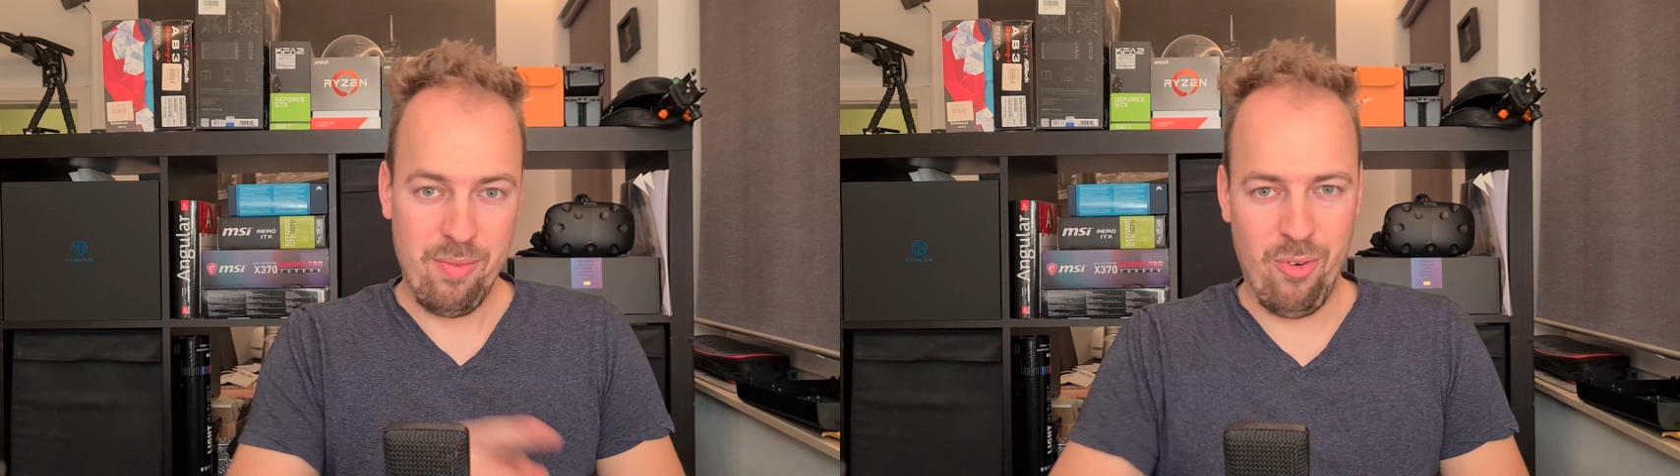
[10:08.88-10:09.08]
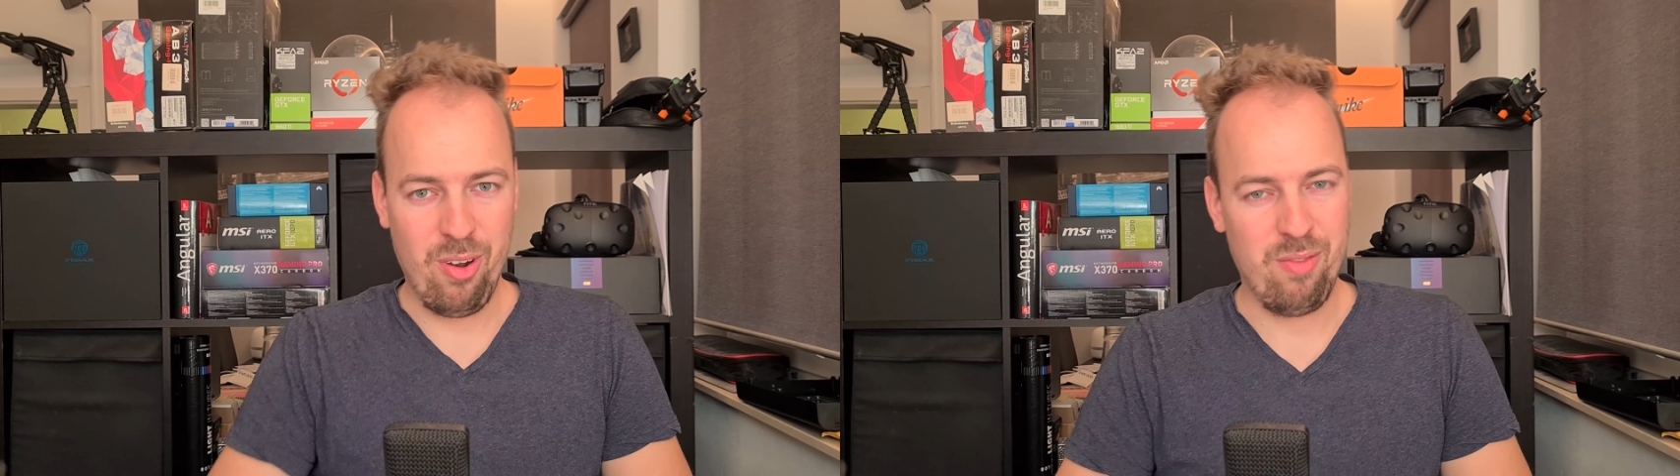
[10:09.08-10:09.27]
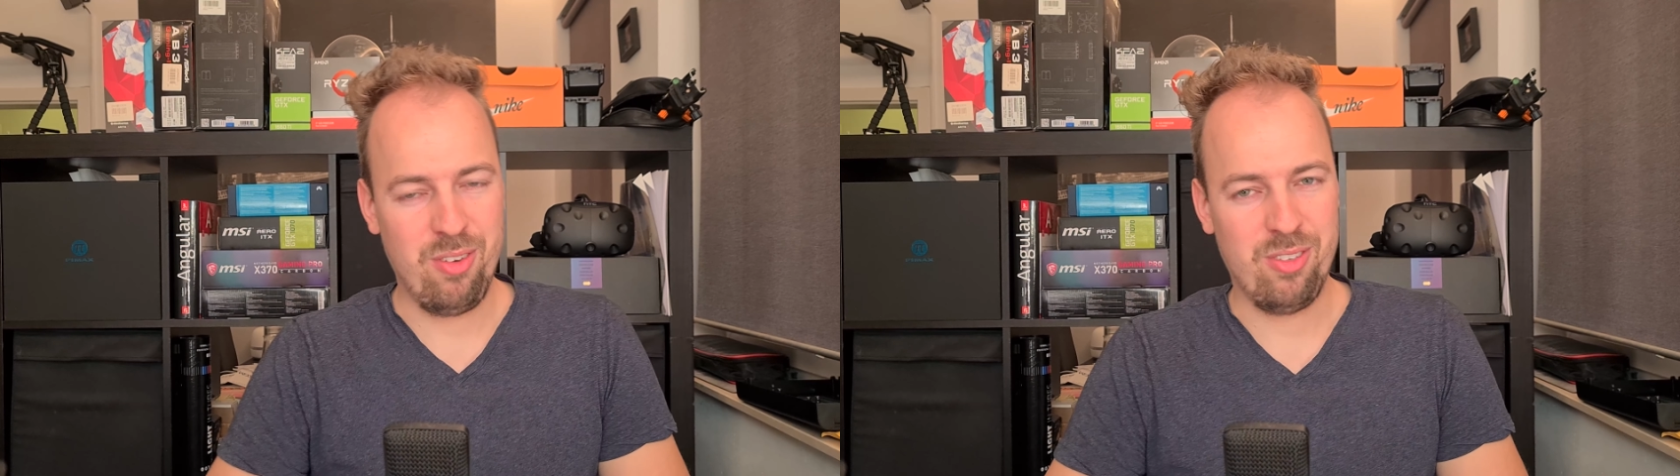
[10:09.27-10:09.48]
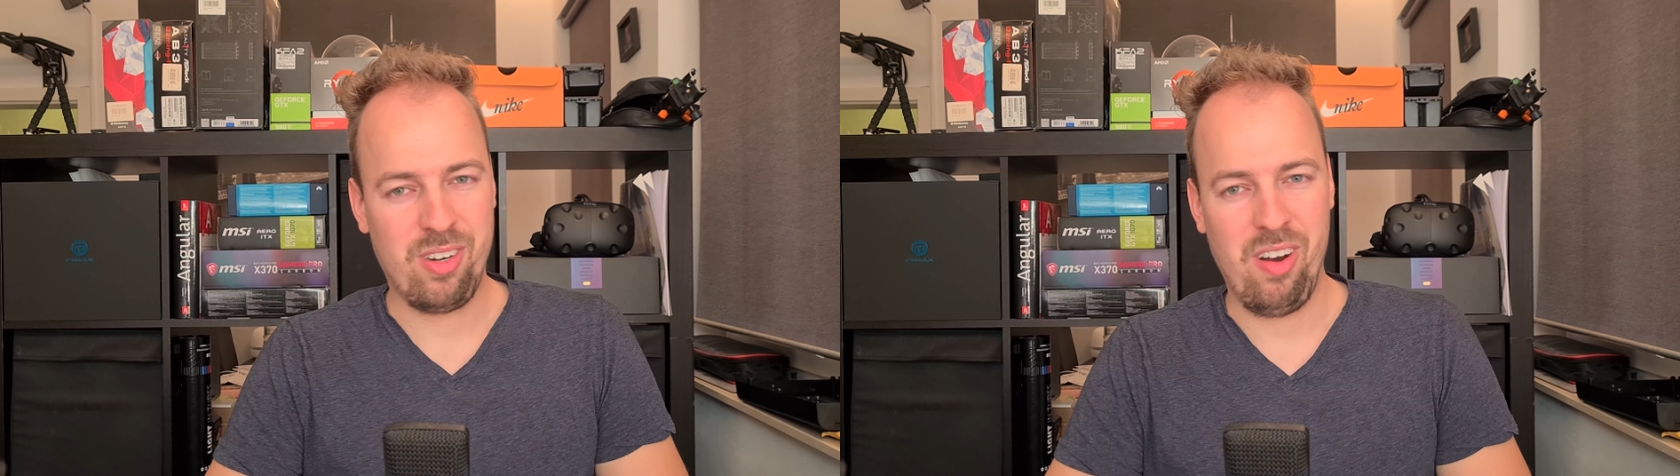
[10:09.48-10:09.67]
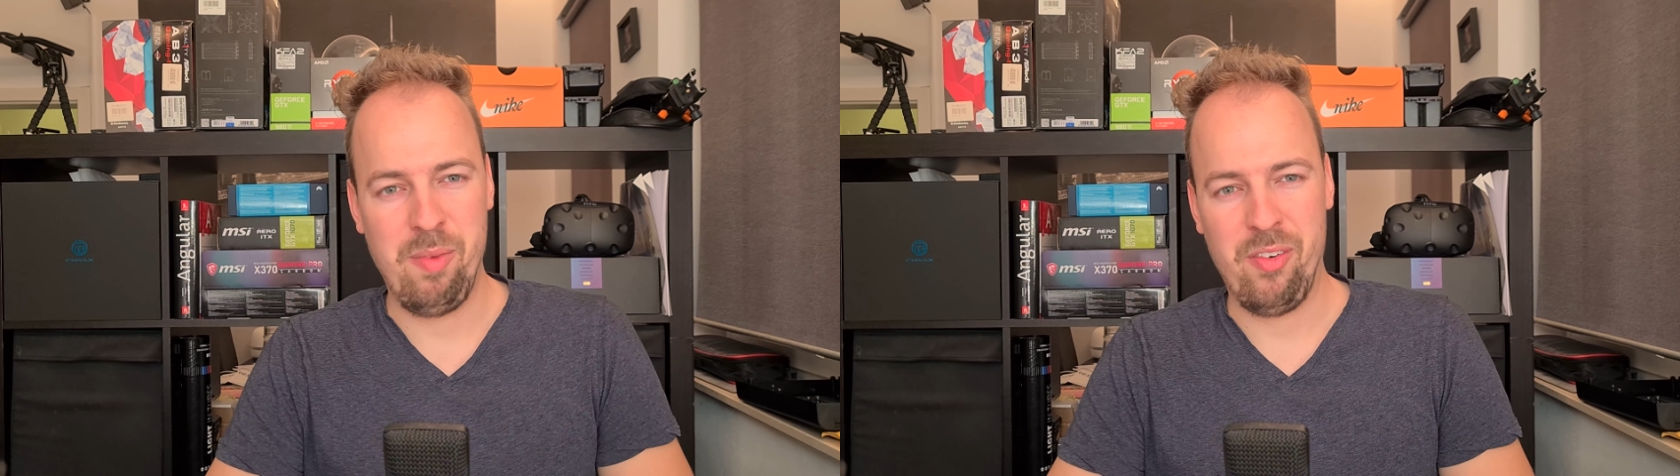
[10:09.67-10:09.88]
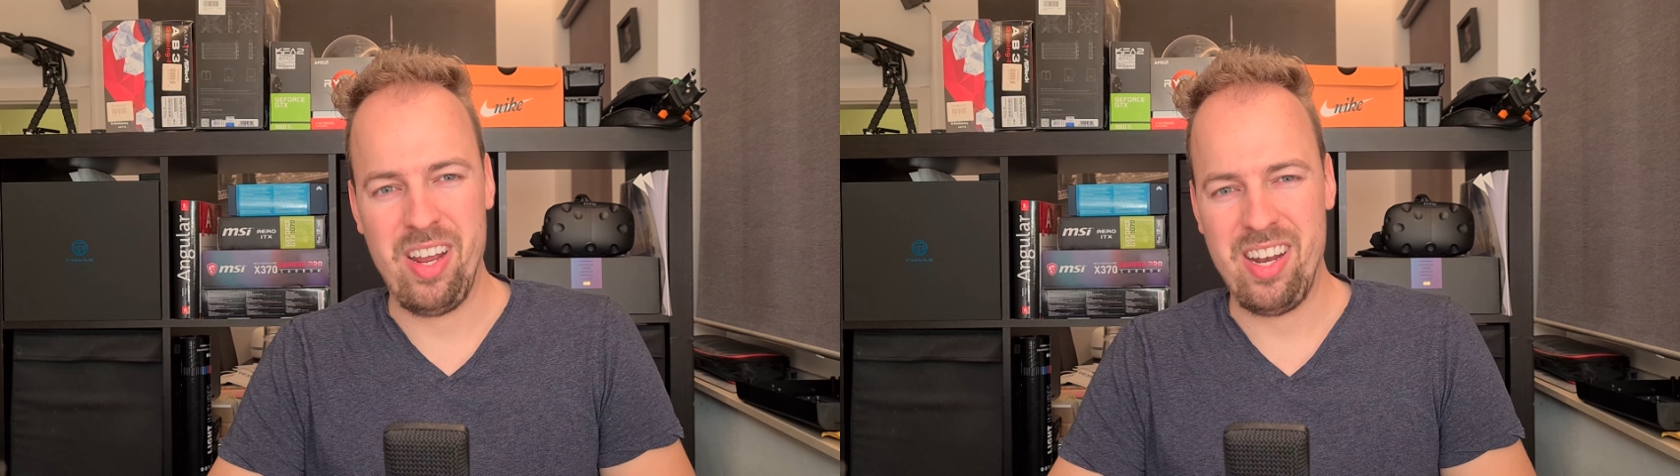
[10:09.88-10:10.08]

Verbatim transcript: one of you is screaming right